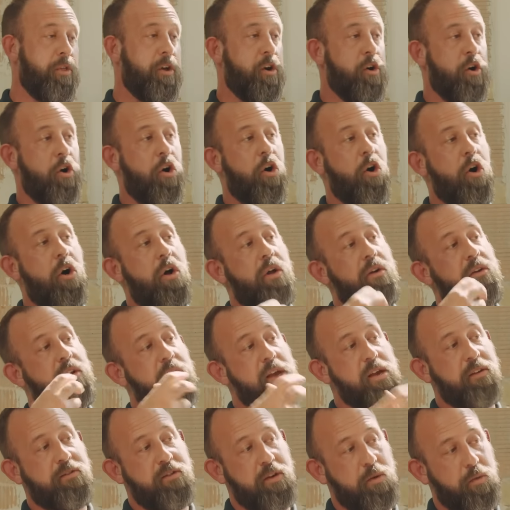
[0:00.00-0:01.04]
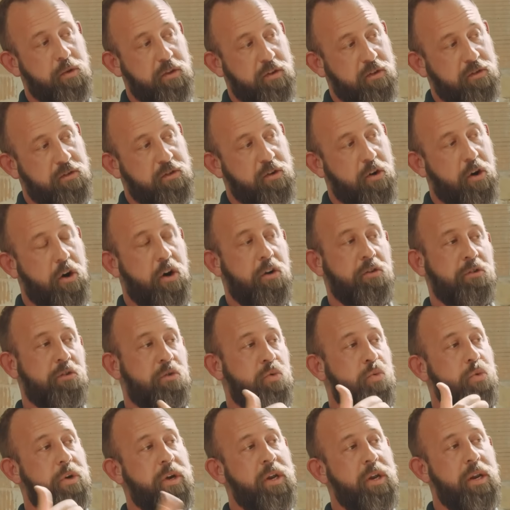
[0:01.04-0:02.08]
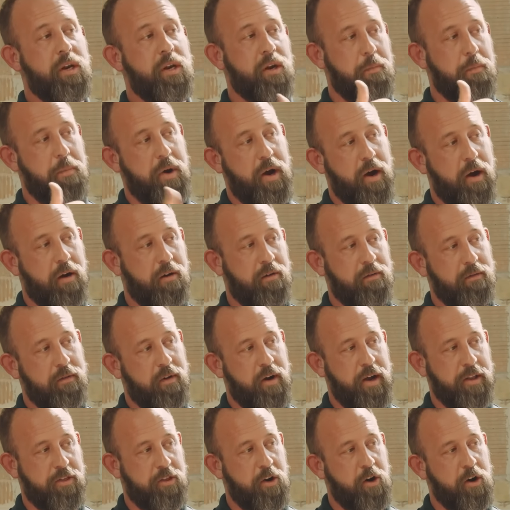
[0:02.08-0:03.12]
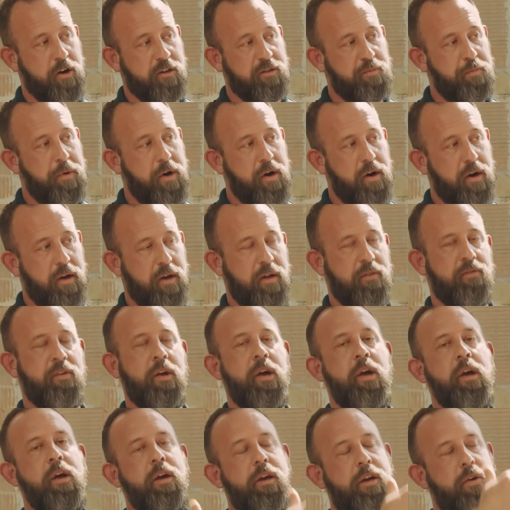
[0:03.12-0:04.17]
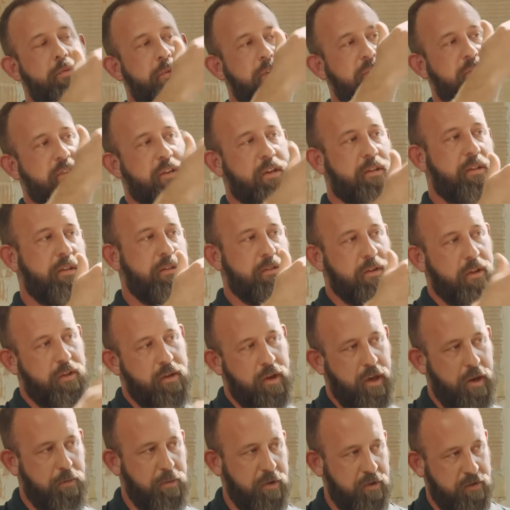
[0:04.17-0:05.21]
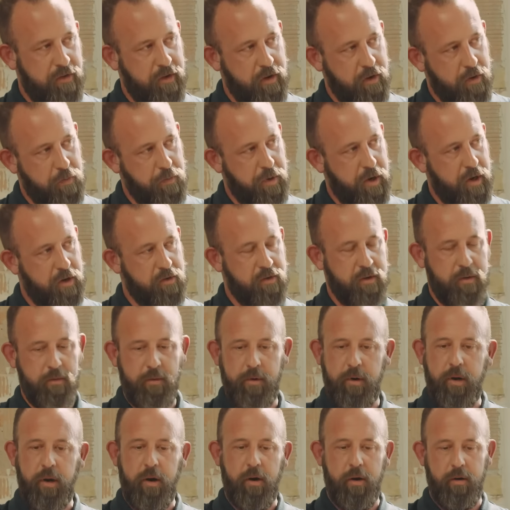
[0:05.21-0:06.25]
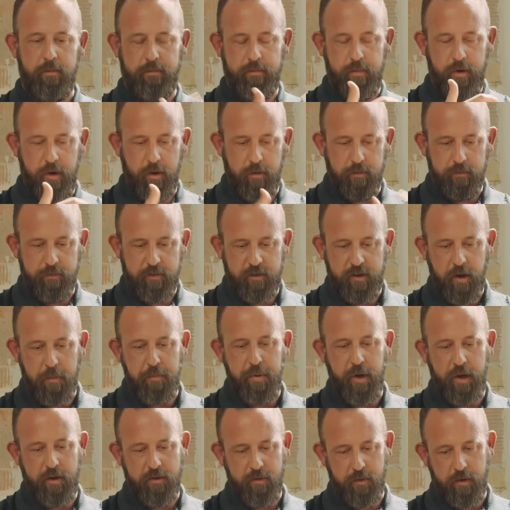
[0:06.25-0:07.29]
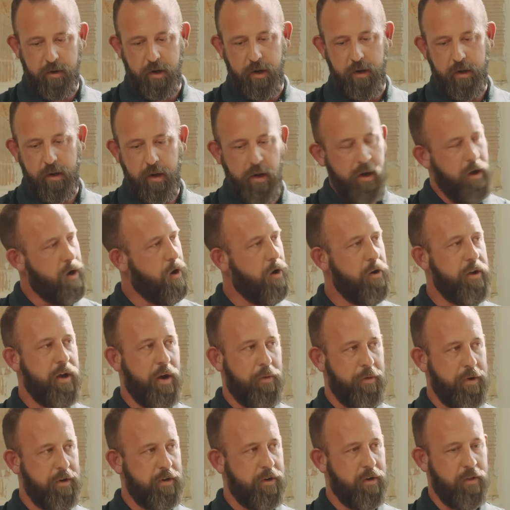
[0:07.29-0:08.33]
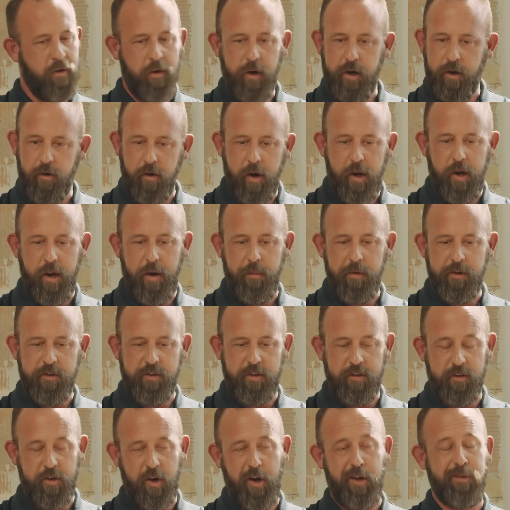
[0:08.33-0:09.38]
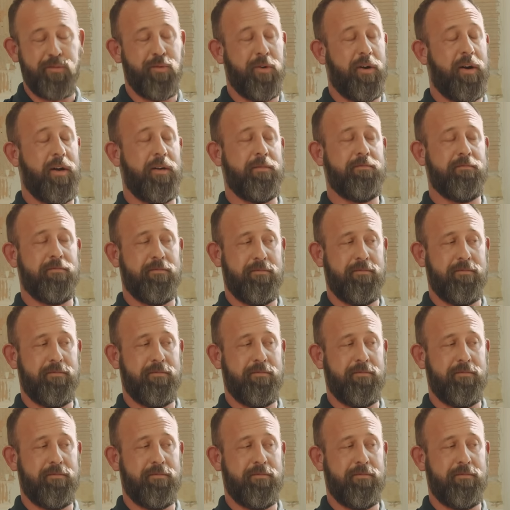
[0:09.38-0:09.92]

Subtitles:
that are on Dancing with the Stars tweeting about like their experience? Can we stick these on the ABC homepage or subpage? And we're like, oh yeah, we can do it. They're like, great. How much does this cost? We're like,